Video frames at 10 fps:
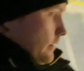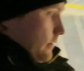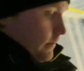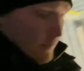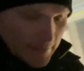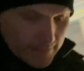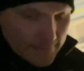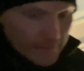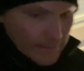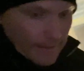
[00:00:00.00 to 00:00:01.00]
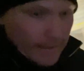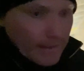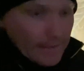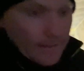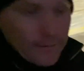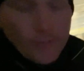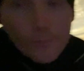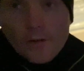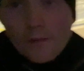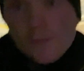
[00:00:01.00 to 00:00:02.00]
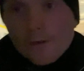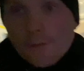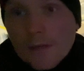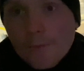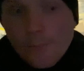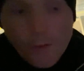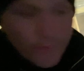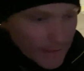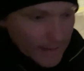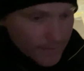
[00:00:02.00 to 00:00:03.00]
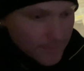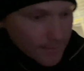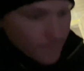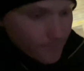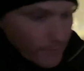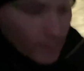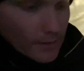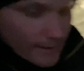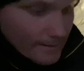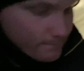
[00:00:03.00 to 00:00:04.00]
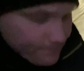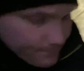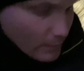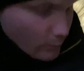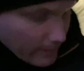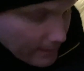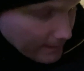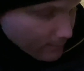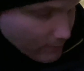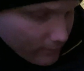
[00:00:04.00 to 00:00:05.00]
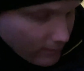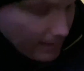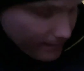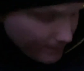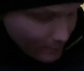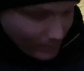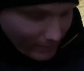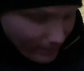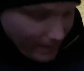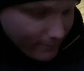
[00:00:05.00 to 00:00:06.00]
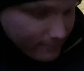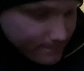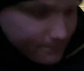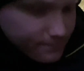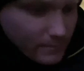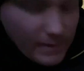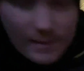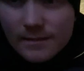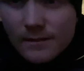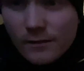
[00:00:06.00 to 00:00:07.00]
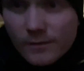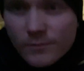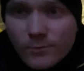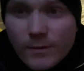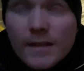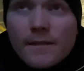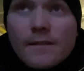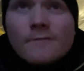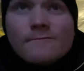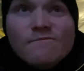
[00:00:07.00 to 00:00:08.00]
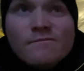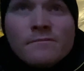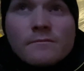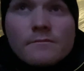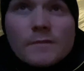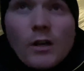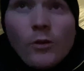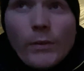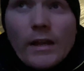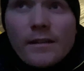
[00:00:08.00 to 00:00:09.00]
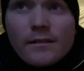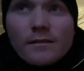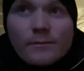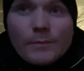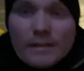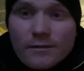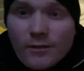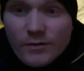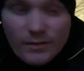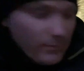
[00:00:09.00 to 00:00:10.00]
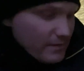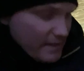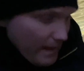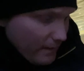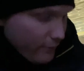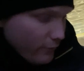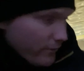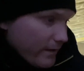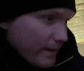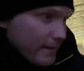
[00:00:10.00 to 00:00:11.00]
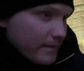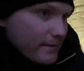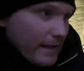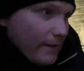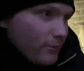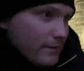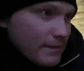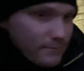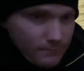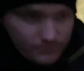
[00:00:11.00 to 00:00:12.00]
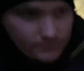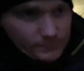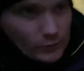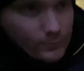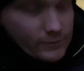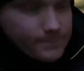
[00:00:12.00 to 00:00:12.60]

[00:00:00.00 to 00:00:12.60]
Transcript: let's say it like that tomorrow is going to be bon gas um, with that we're going to end this video now this is the last two weeks Hope you liked it. Please subscribe to my channel if you already didn't, like always. Oops.